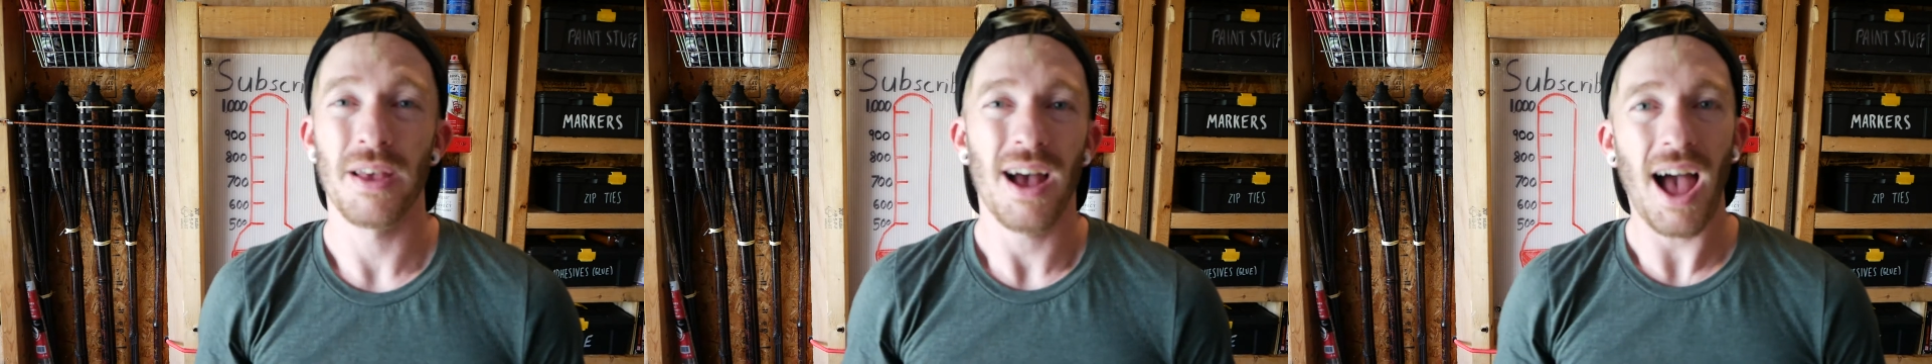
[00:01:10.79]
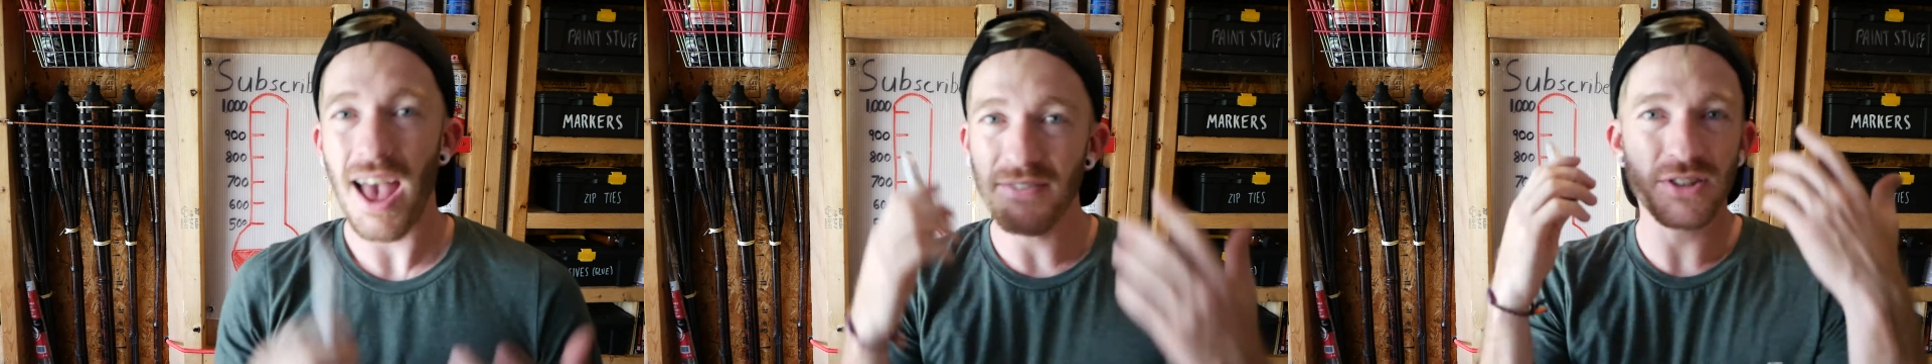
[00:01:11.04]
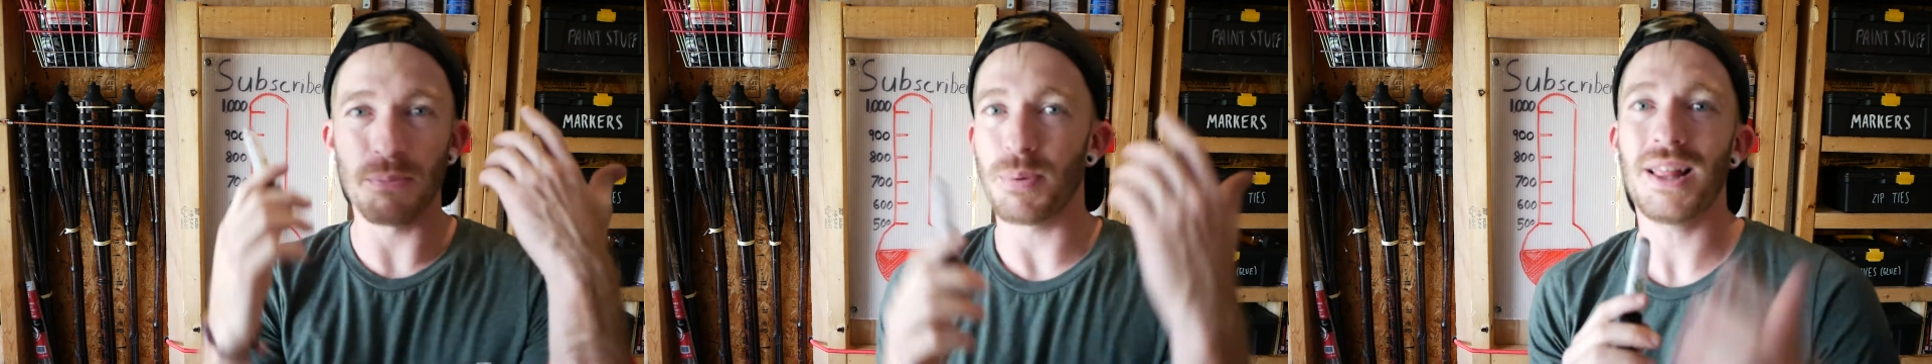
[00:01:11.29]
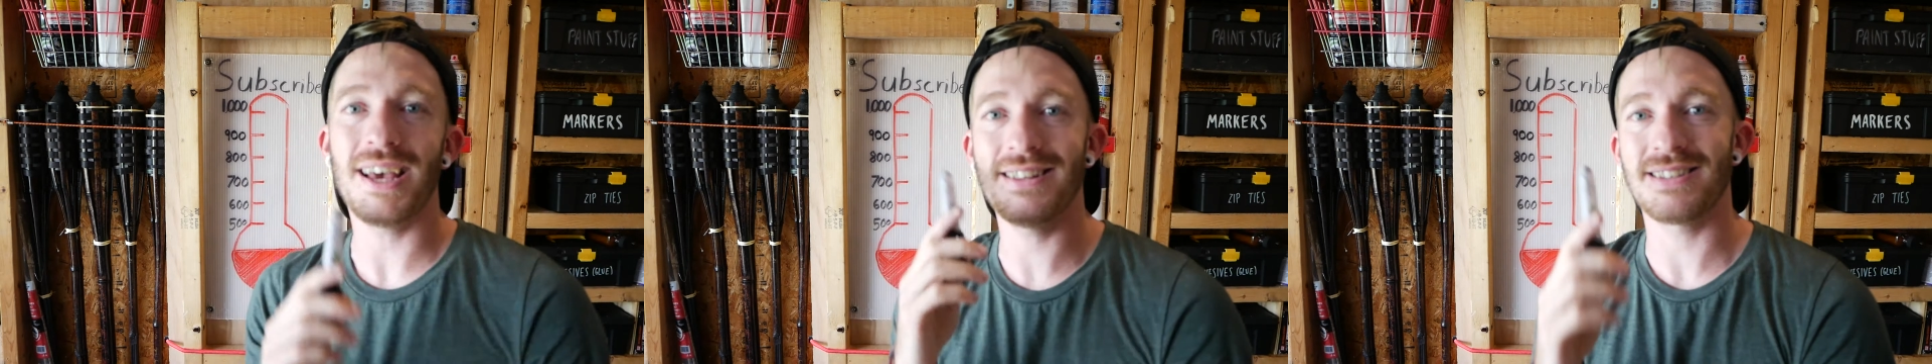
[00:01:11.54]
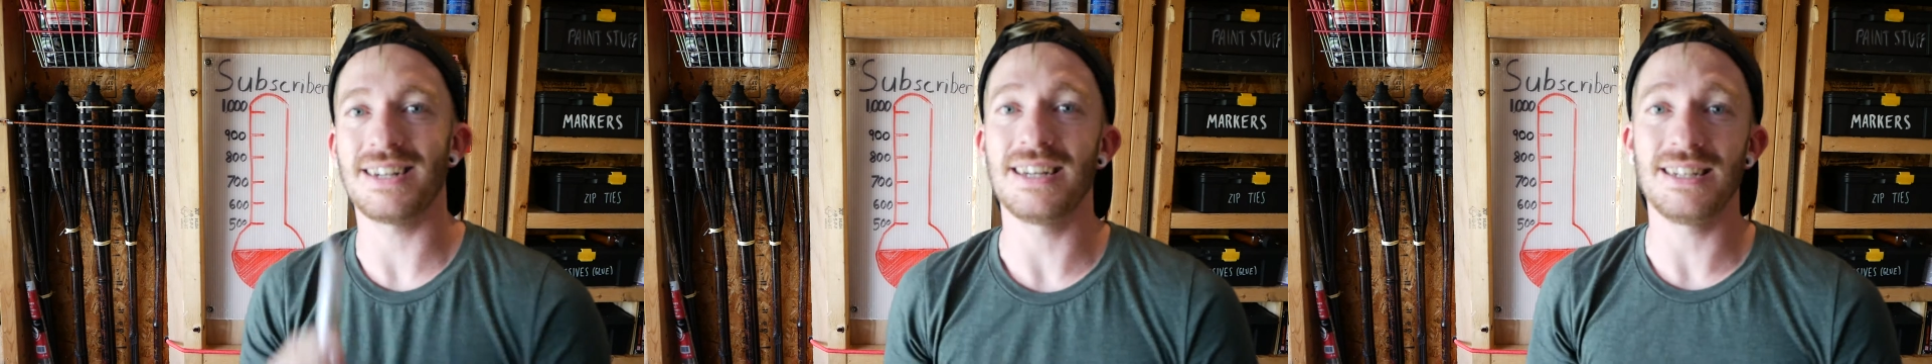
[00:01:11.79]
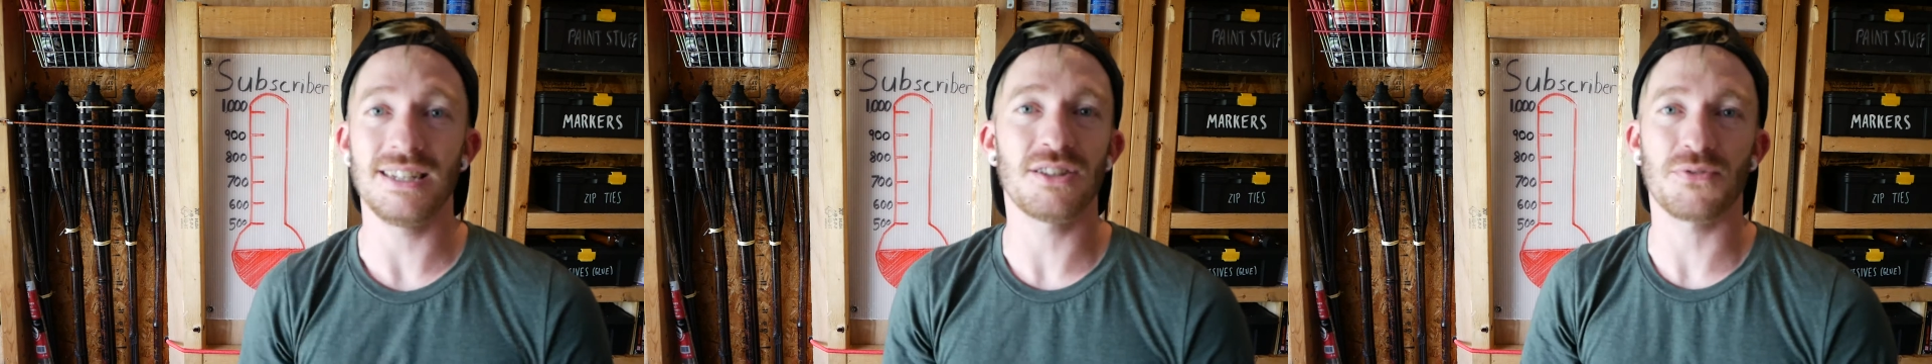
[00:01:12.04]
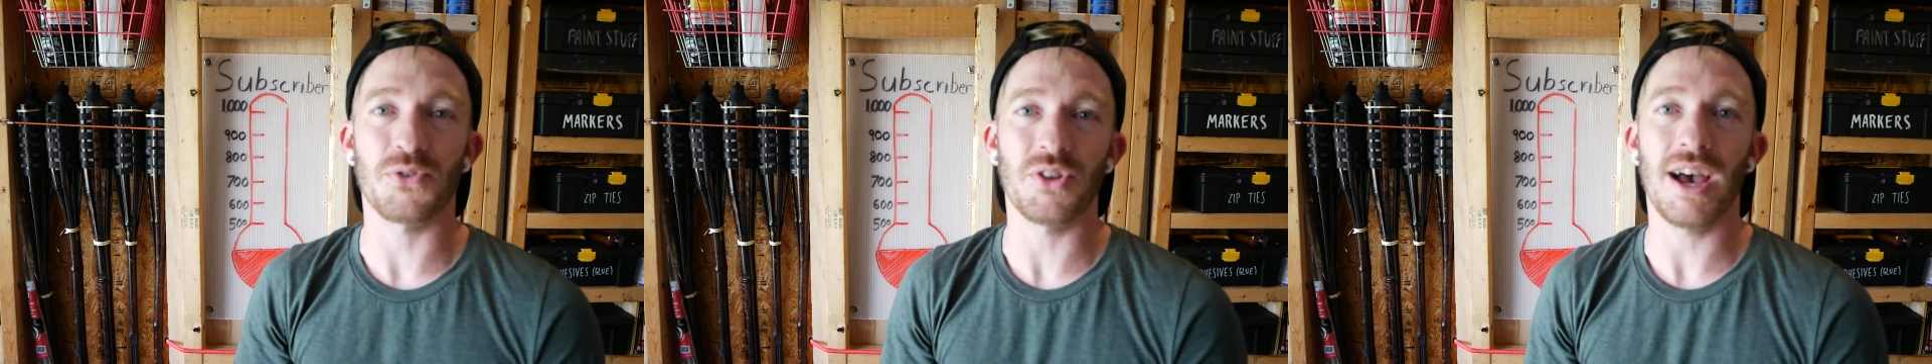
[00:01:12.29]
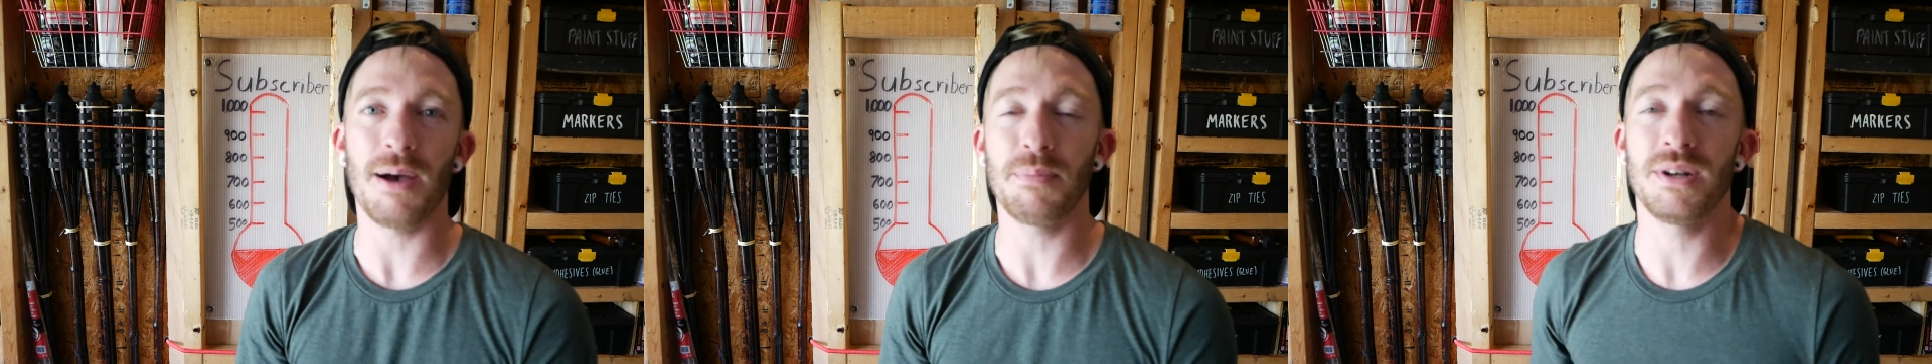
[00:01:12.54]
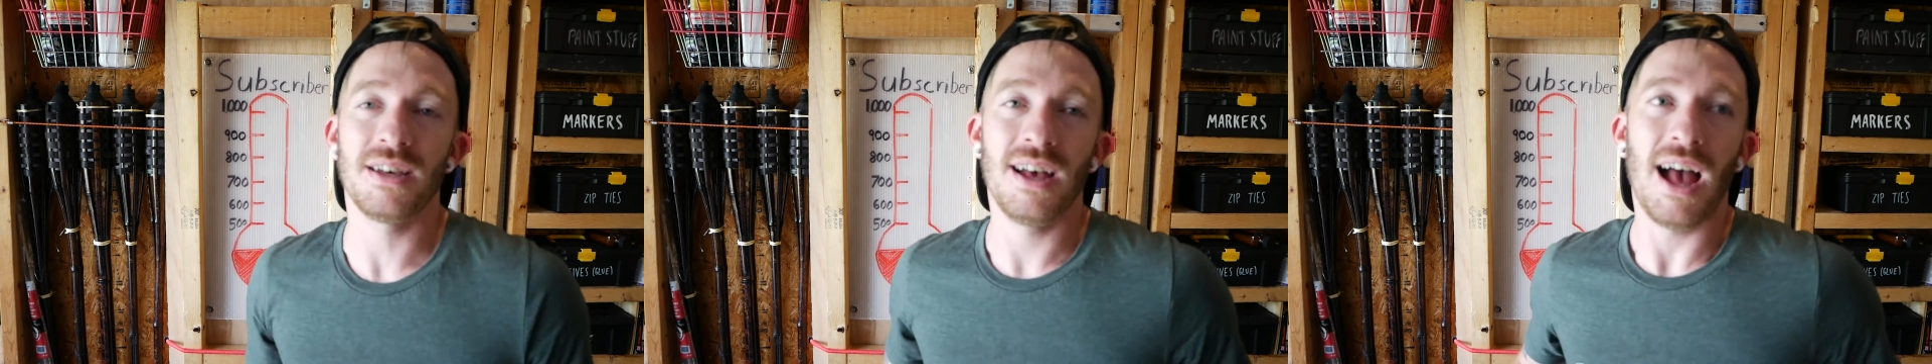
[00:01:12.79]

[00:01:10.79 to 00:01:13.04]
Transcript: I have some plans and ideas for that, but